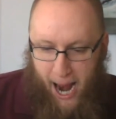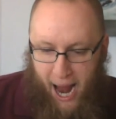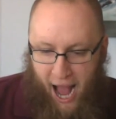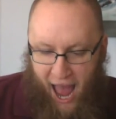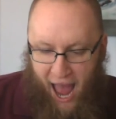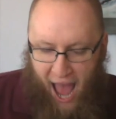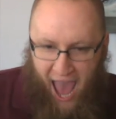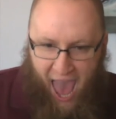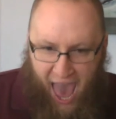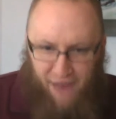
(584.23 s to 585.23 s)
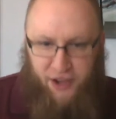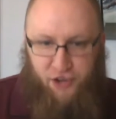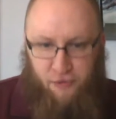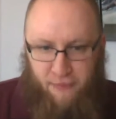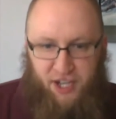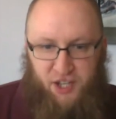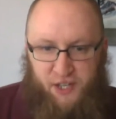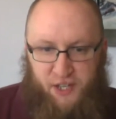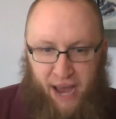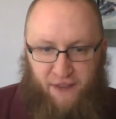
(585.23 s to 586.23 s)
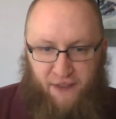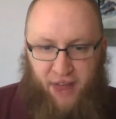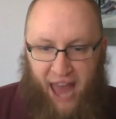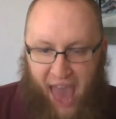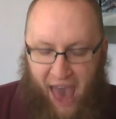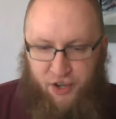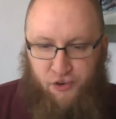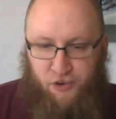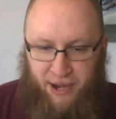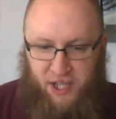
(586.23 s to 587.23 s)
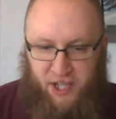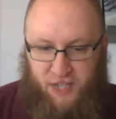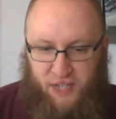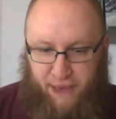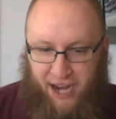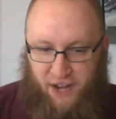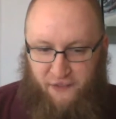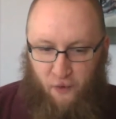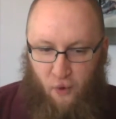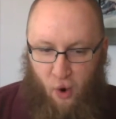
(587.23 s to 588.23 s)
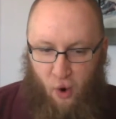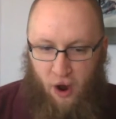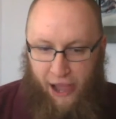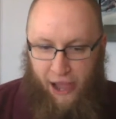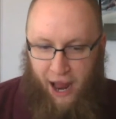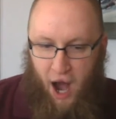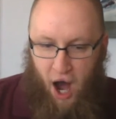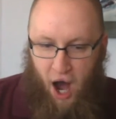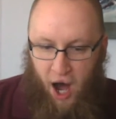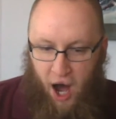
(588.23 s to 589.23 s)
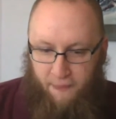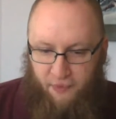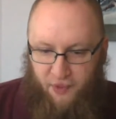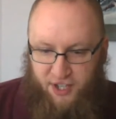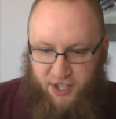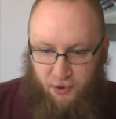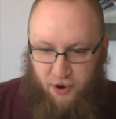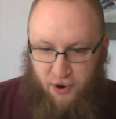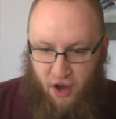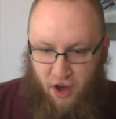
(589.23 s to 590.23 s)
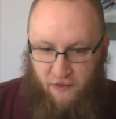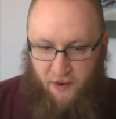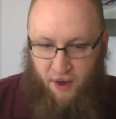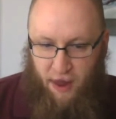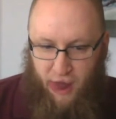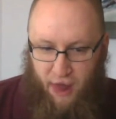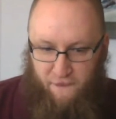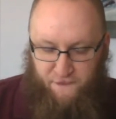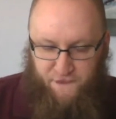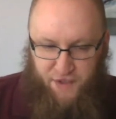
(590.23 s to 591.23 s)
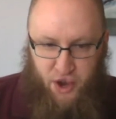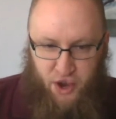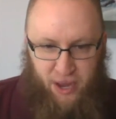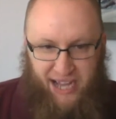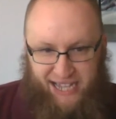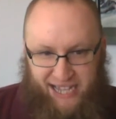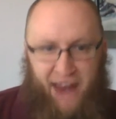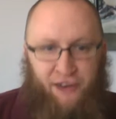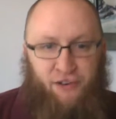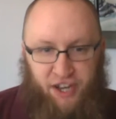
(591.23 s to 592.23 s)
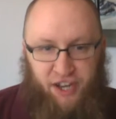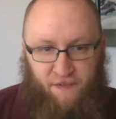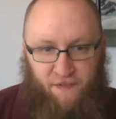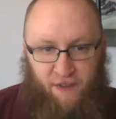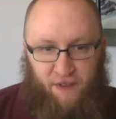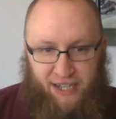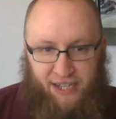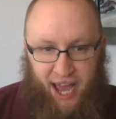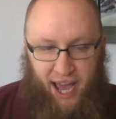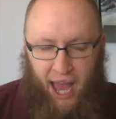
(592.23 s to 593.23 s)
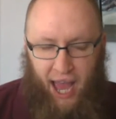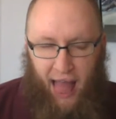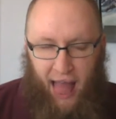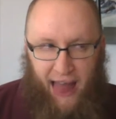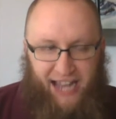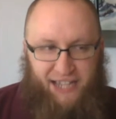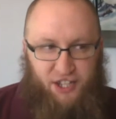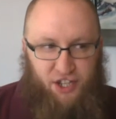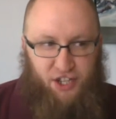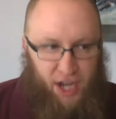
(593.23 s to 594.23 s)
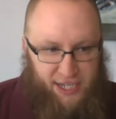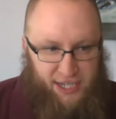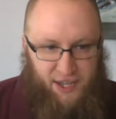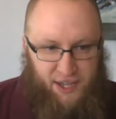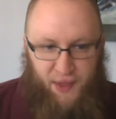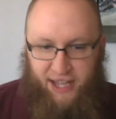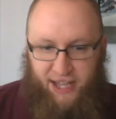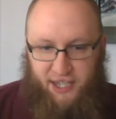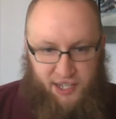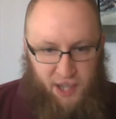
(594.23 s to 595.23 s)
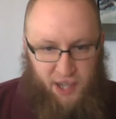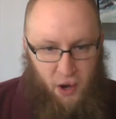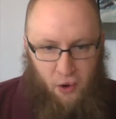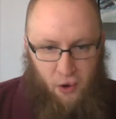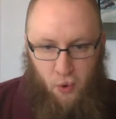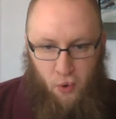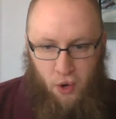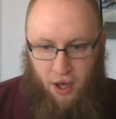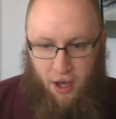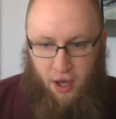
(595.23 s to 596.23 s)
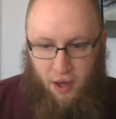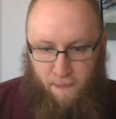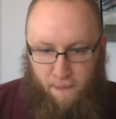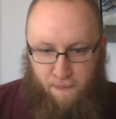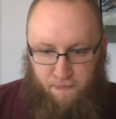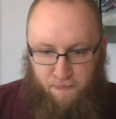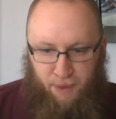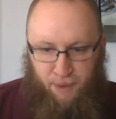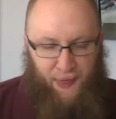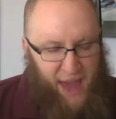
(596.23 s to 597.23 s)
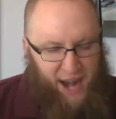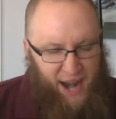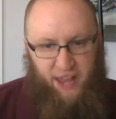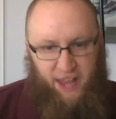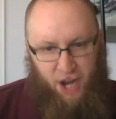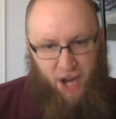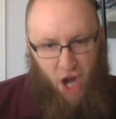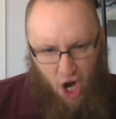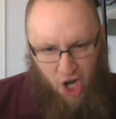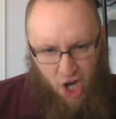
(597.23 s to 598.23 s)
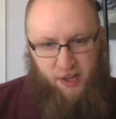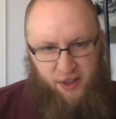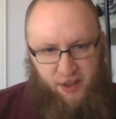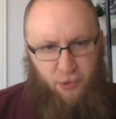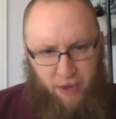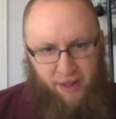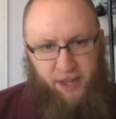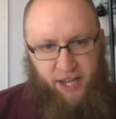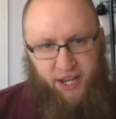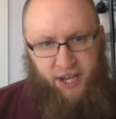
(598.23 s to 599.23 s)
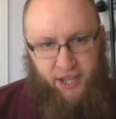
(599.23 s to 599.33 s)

I have a tremendous respect for that. I have a tremendous respect for the sort of furious energy of Vox Day. It's just that it's so pathetically and uglily wielded.